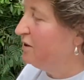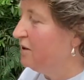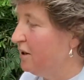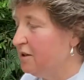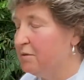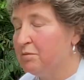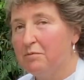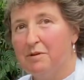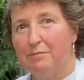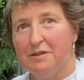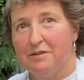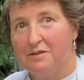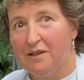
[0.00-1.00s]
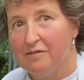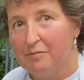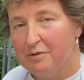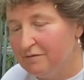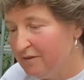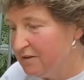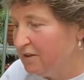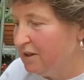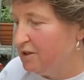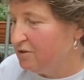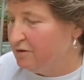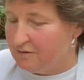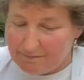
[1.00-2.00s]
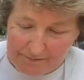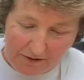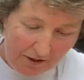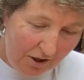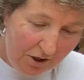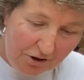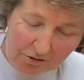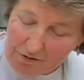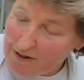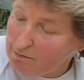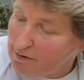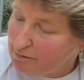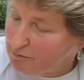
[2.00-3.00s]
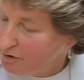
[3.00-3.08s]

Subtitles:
in there. It's probably better to have a bit of ventilation. So now I